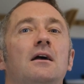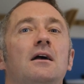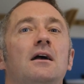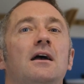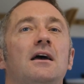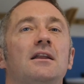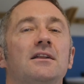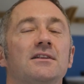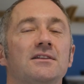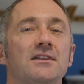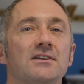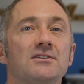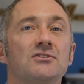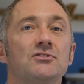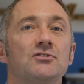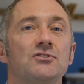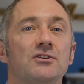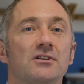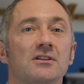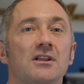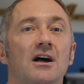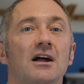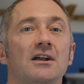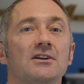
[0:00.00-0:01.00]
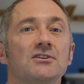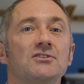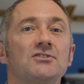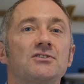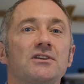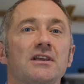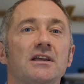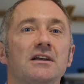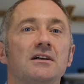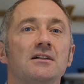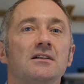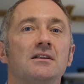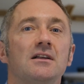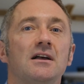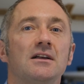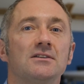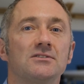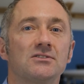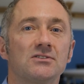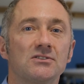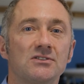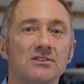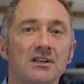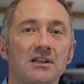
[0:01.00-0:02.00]
In addition to large scale and
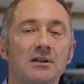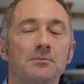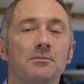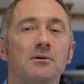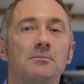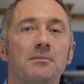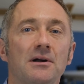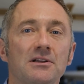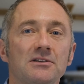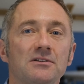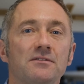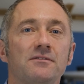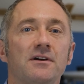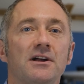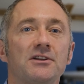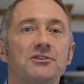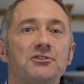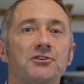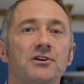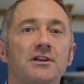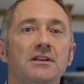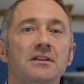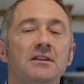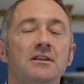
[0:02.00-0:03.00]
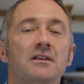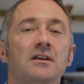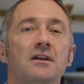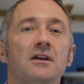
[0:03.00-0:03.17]
sustainable manufacturing,